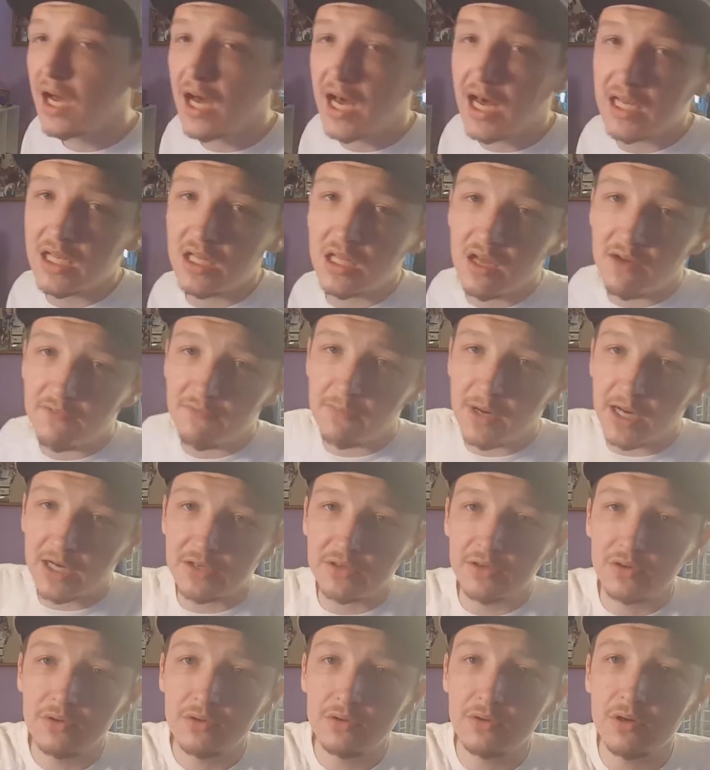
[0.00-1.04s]
I love my
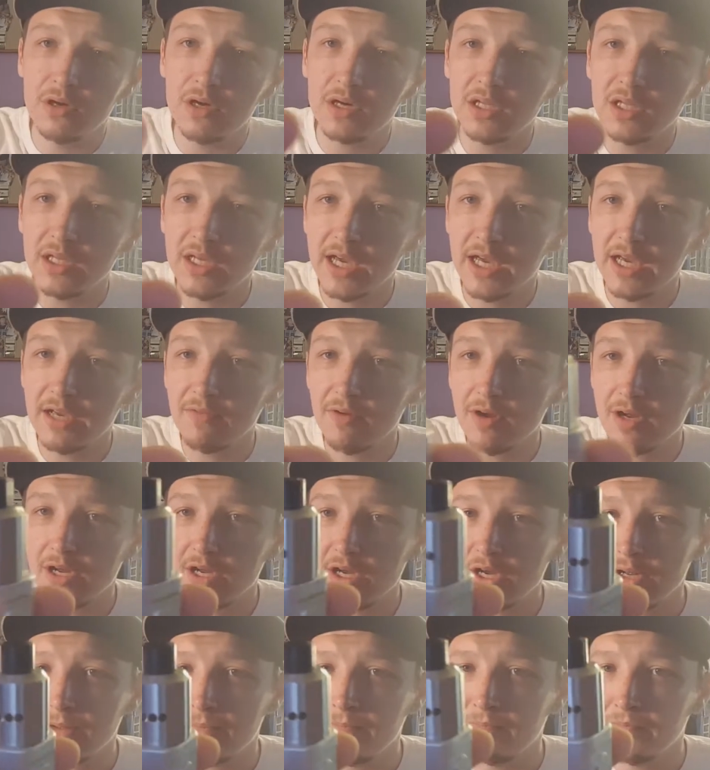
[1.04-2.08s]
Goon RDA right
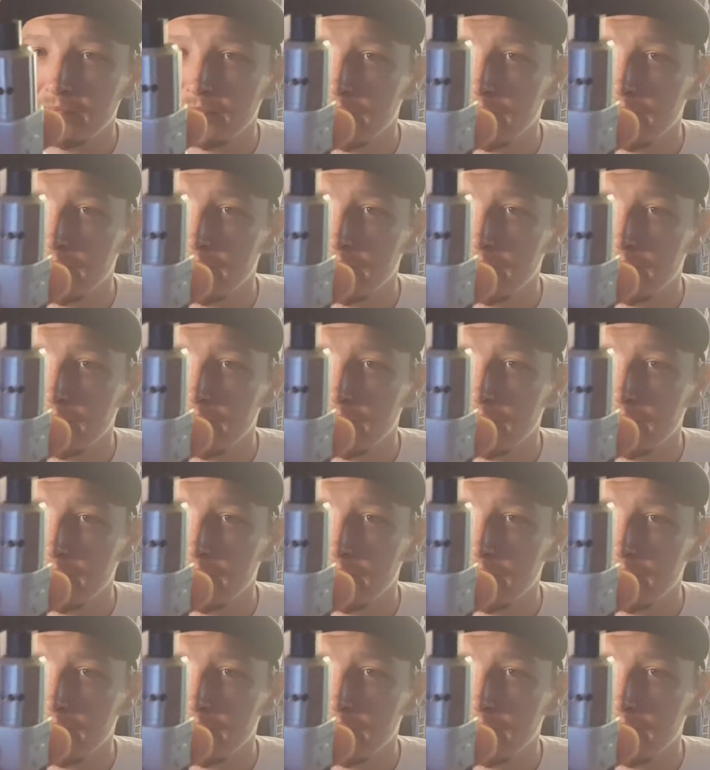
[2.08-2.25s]
here.